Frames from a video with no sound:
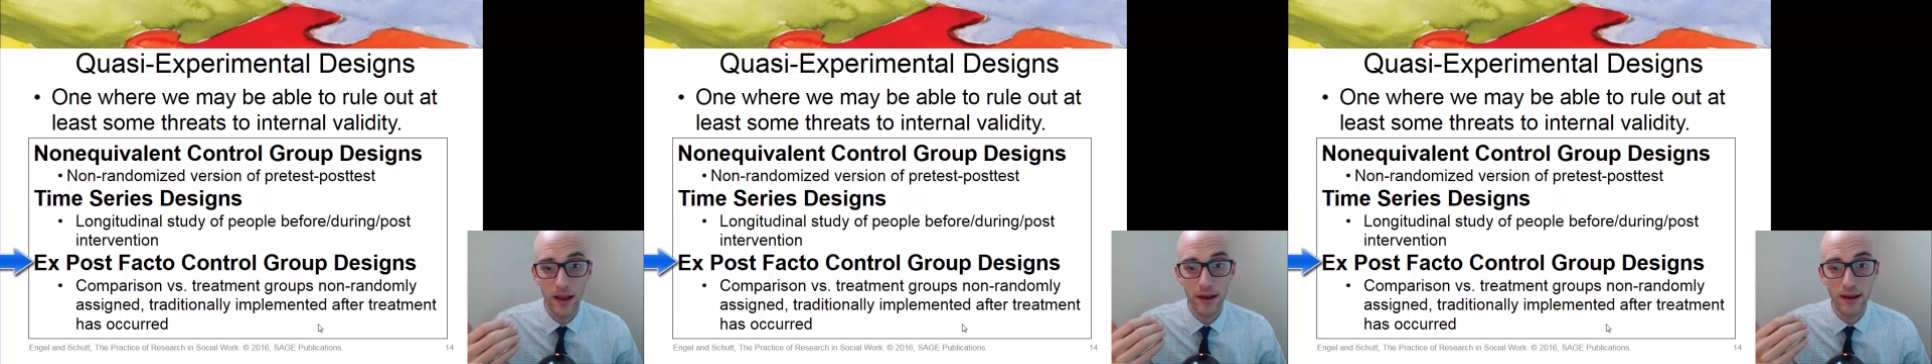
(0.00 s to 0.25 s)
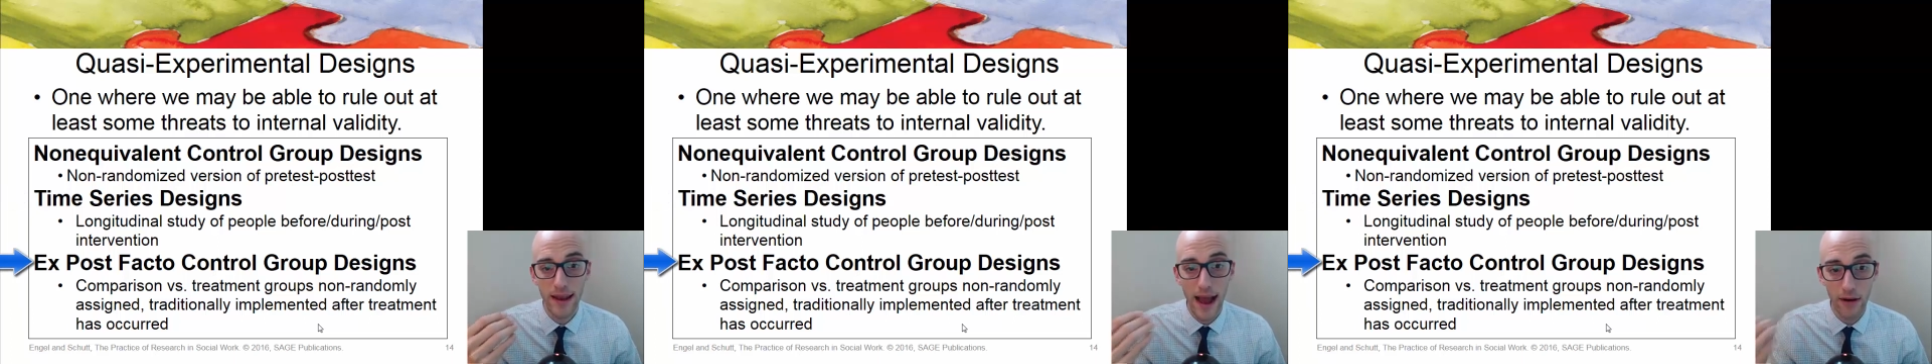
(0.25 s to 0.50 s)

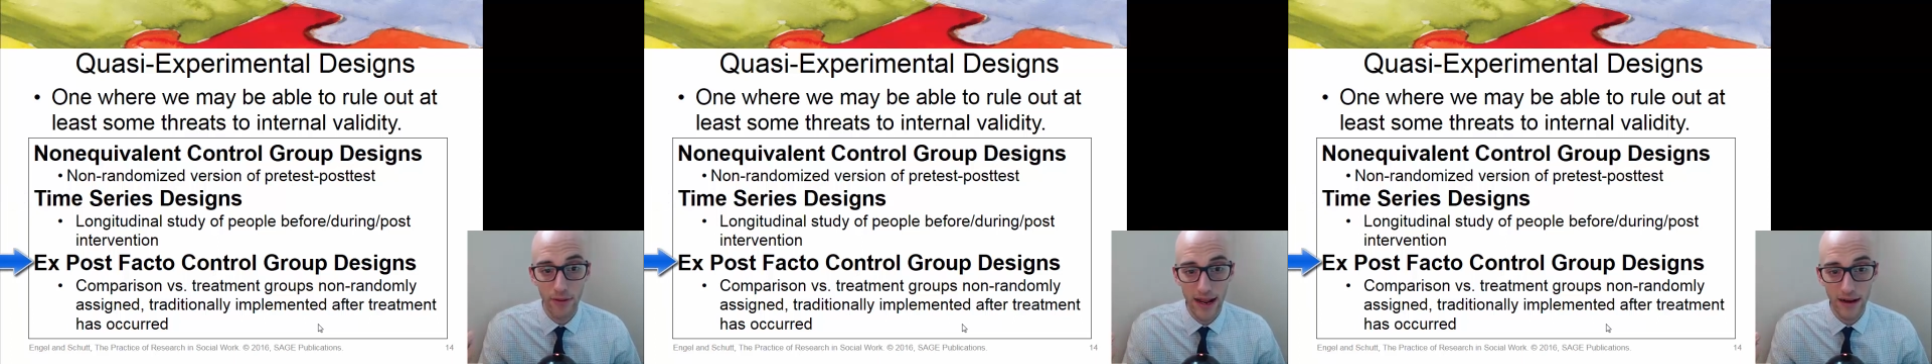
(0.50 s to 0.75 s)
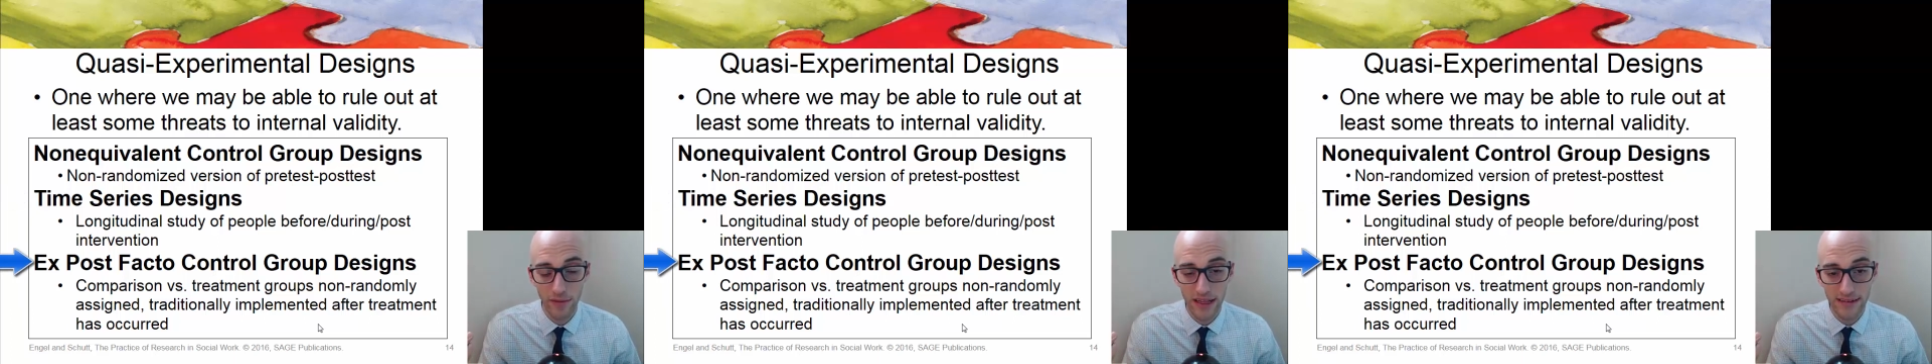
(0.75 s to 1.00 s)
not
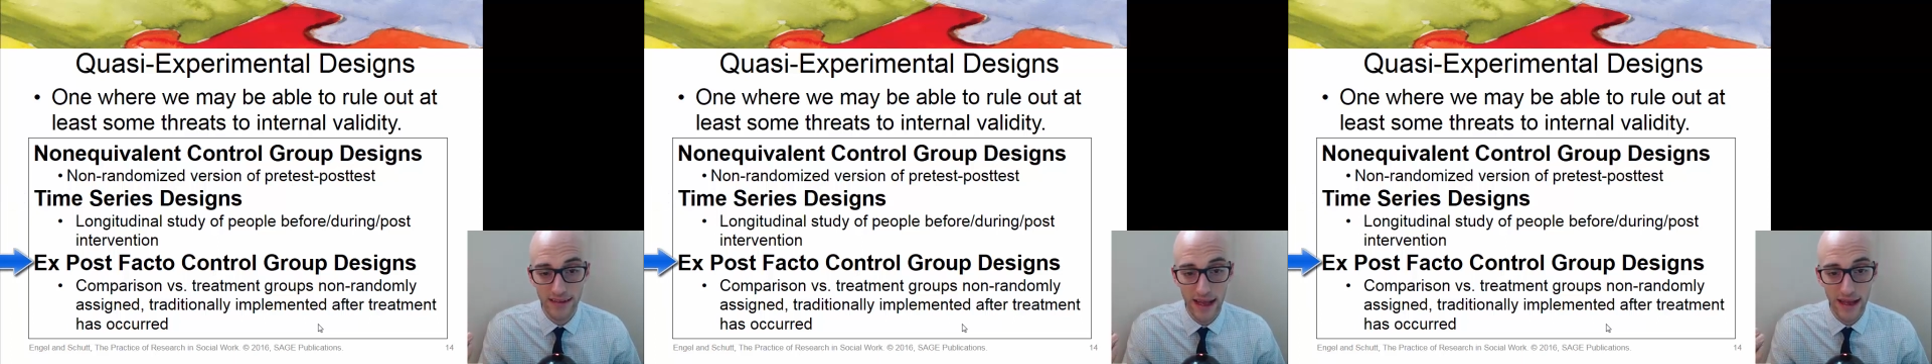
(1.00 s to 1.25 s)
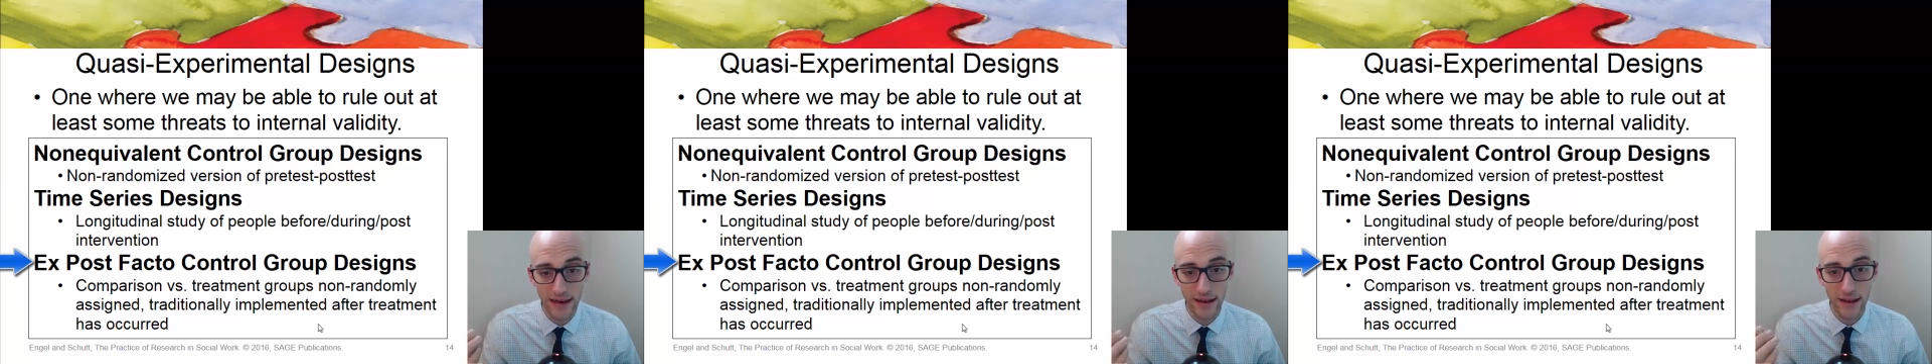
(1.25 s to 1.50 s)
randomly
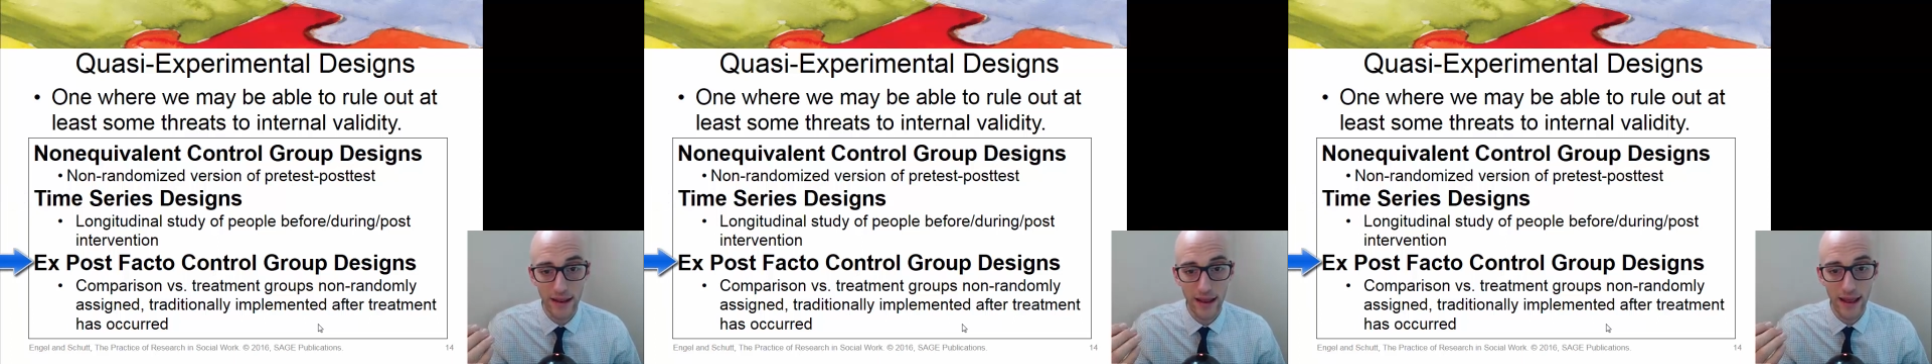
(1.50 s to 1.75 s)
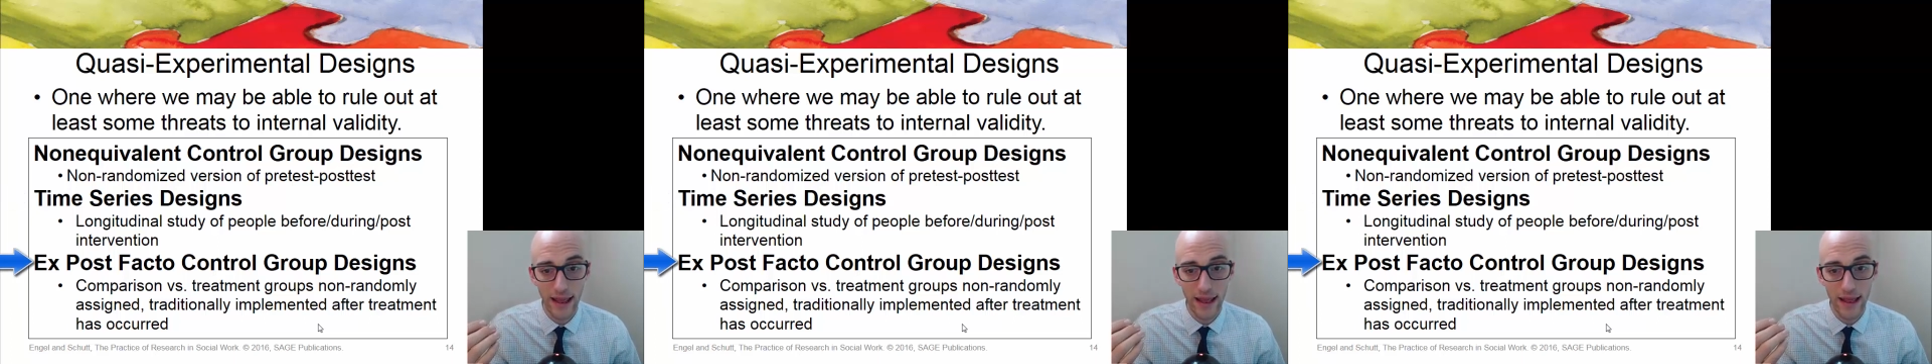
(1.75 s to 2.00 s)
assigned,
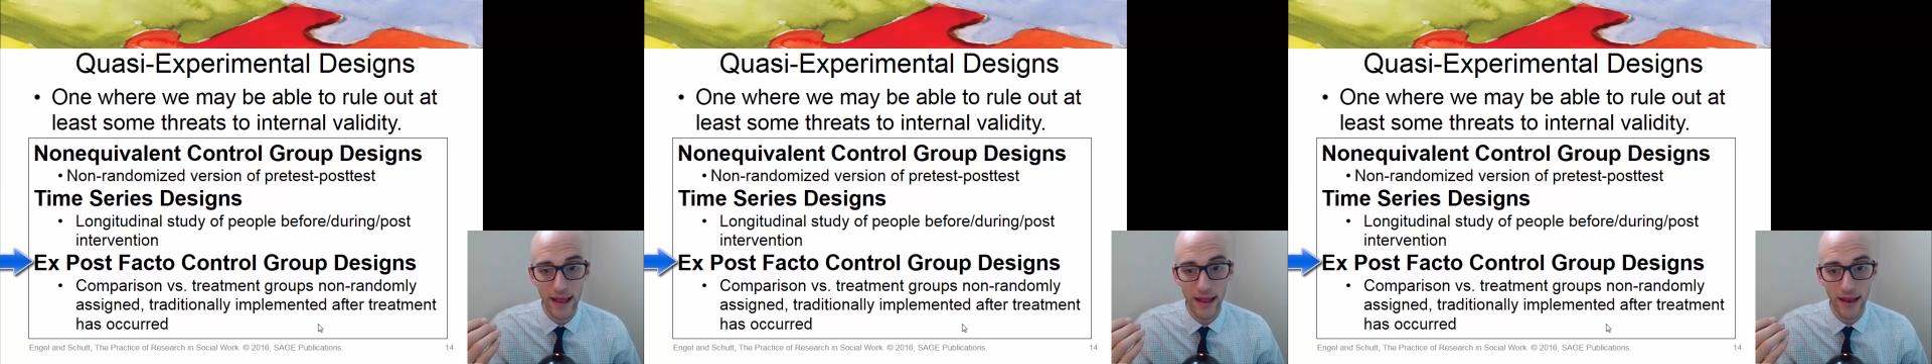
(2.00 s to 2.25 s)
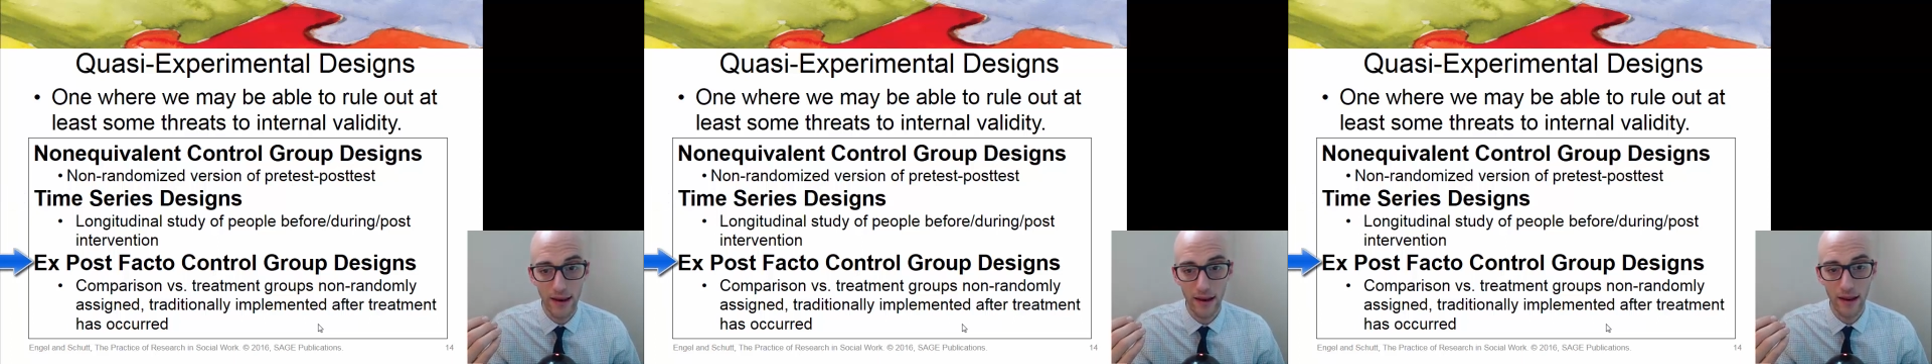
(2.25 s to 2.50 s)

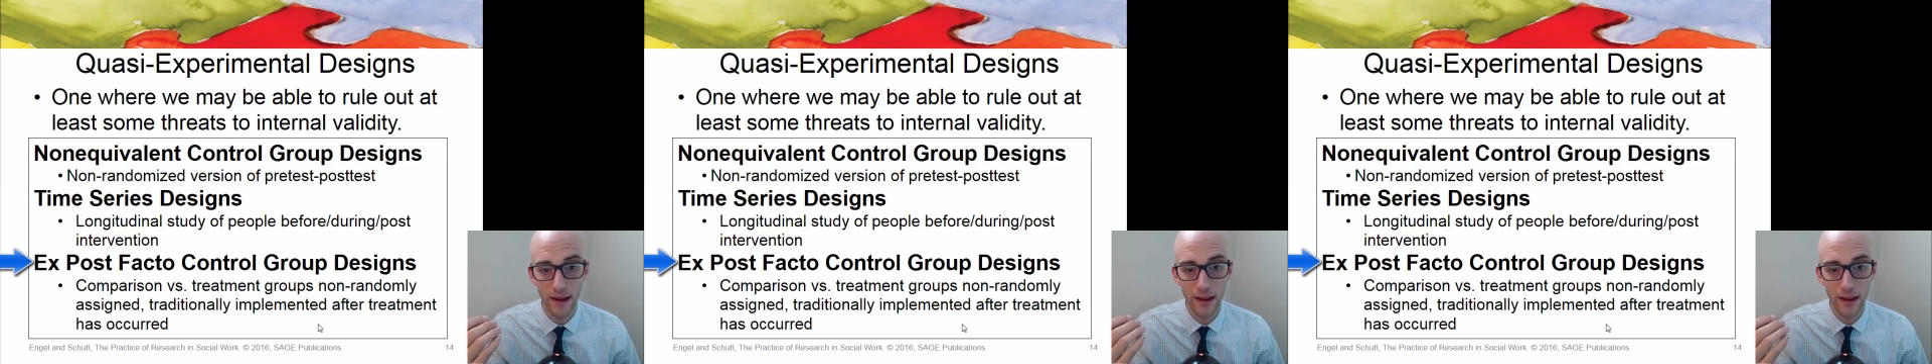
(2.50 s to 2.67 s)
and